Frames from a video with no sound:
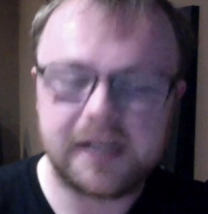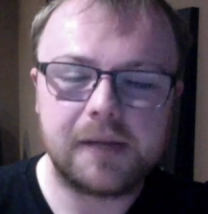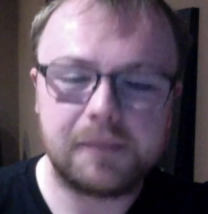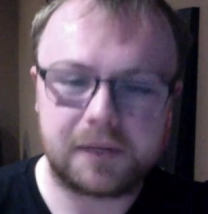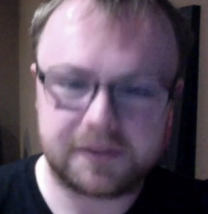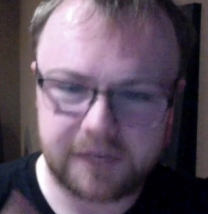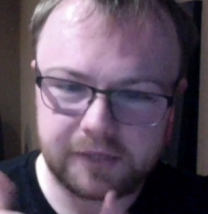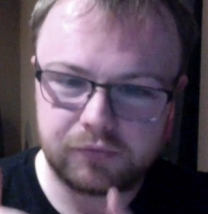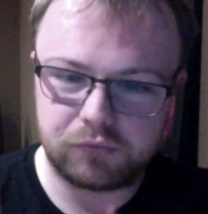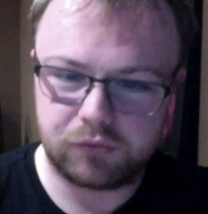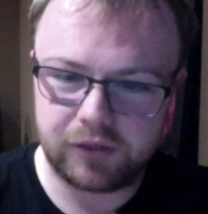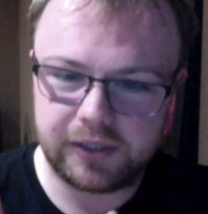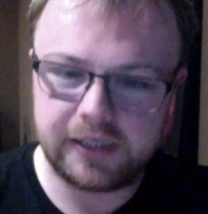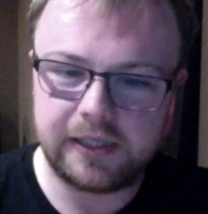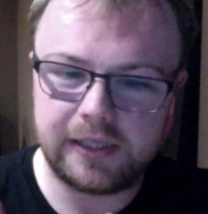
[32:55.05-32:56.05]
Because I
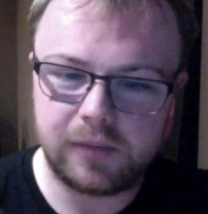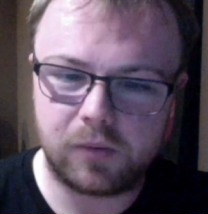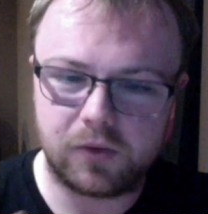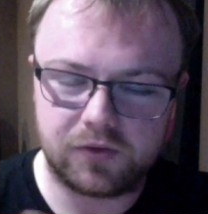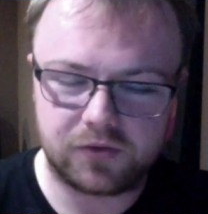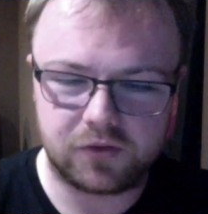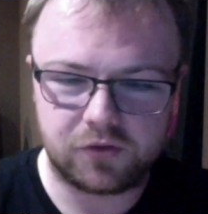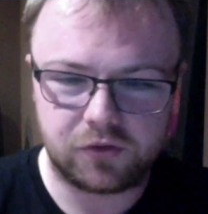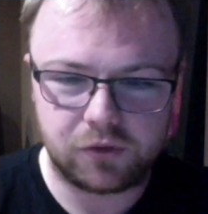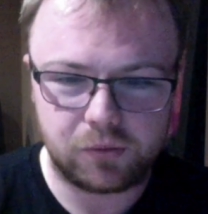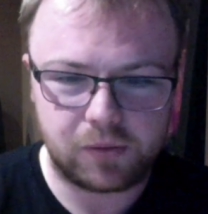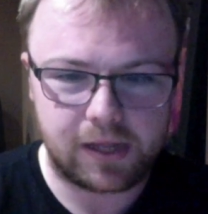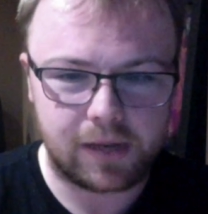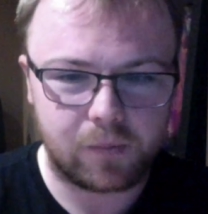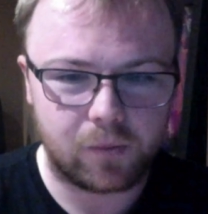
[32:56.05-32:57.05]
really want to do
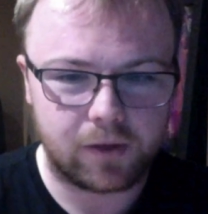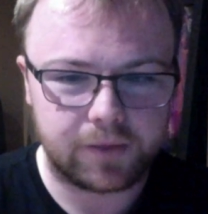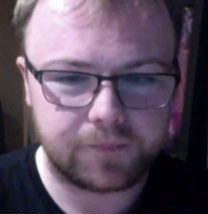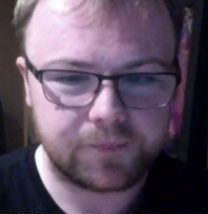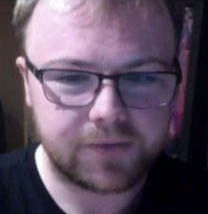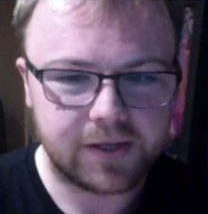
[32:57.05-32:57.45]
that one.